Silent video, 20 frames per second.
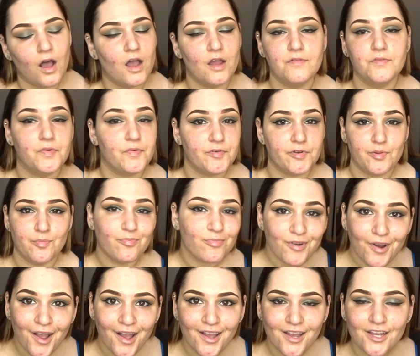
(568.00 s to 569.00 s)
I've already
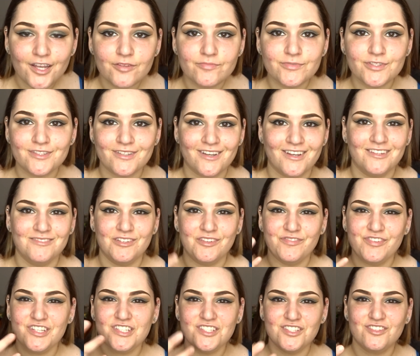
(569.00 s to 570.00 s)
primed. My
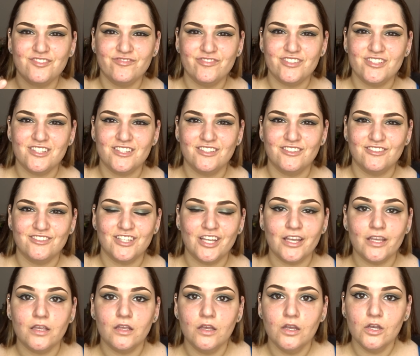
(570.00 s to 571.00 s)
face still feels a little
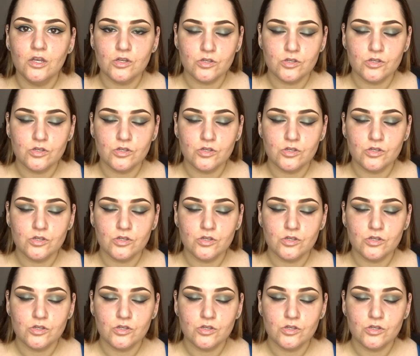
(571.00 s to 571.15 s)
tight,